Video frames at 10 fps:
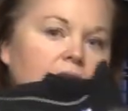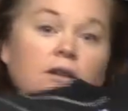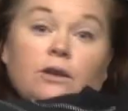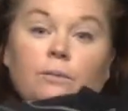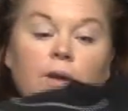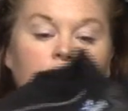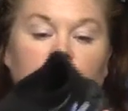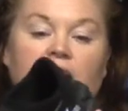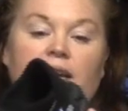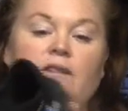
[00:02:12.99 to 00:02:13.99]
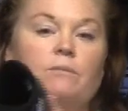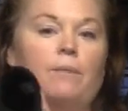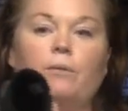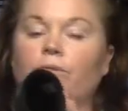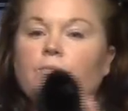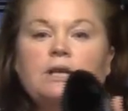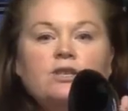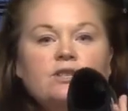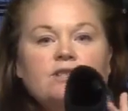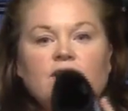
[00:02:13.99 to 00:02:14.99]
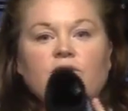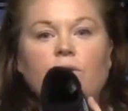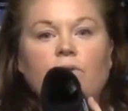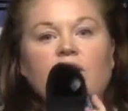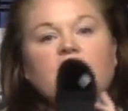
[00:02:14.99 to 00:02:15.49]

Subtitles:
A lot of people take them up on beaches, that sort of thing,